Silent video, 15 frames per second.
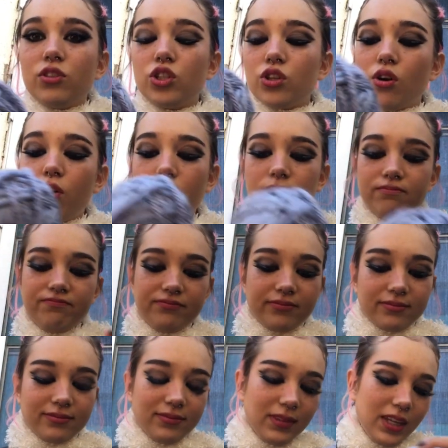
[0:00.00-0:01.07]
So
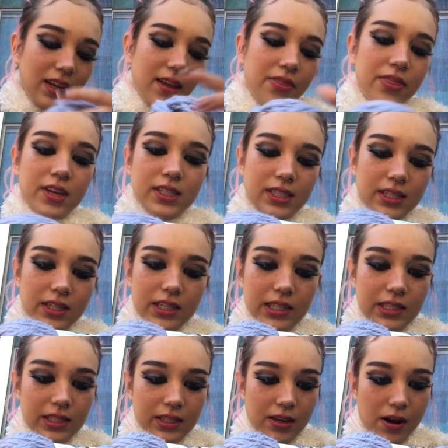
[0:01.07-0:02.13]
this
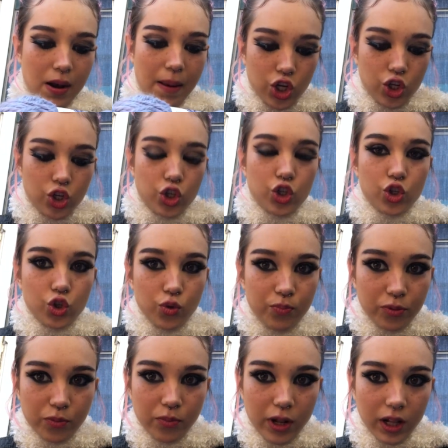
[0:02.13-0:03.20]
is
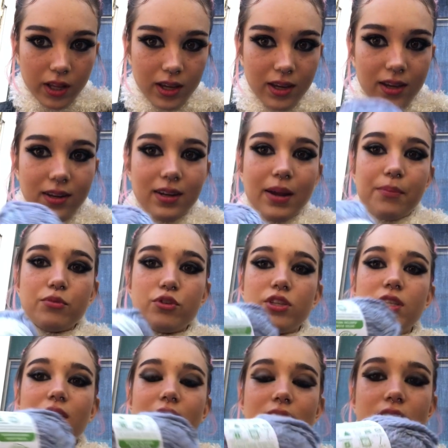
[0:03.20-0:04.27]
super bulky number
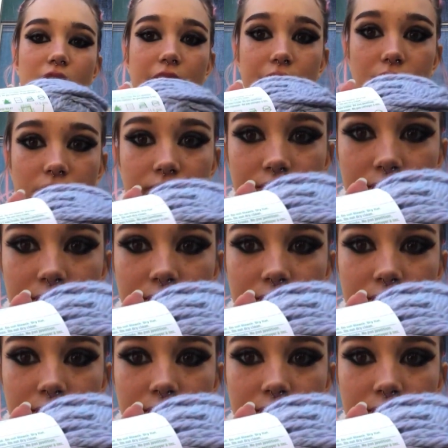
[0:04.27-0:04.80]
6 yarn.